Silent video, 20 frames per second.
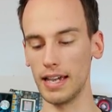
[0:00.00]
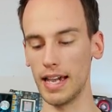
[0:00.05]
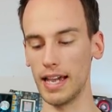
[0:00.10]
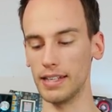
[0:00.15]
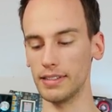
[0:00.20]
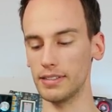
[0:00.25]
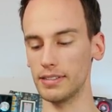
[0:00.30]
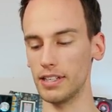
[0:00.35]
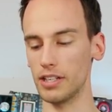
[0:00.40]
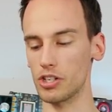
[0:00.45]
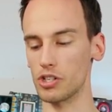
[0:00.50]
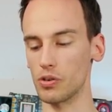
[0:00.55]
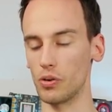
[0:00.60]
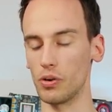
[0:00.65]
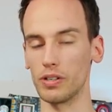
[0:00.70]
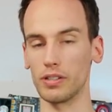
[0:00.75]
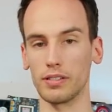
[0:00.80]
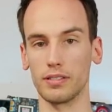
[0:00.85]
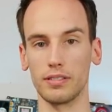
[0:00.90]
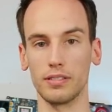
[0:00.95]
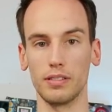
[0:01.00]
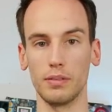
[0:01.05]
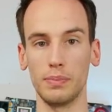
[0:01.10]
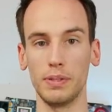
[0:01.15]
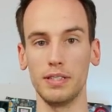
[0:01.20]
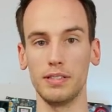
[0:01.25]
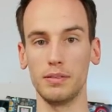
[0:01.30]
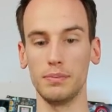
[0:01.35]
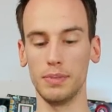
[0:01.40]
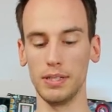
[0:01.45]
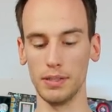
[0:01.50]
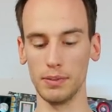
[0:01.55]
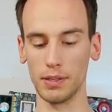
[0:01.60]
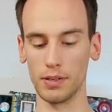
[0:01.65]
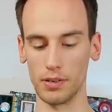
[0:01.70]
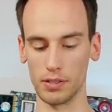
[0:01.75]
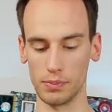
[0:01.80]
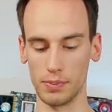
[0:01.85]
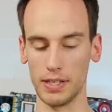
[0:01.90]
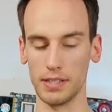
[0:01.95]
and they shortened the PCB because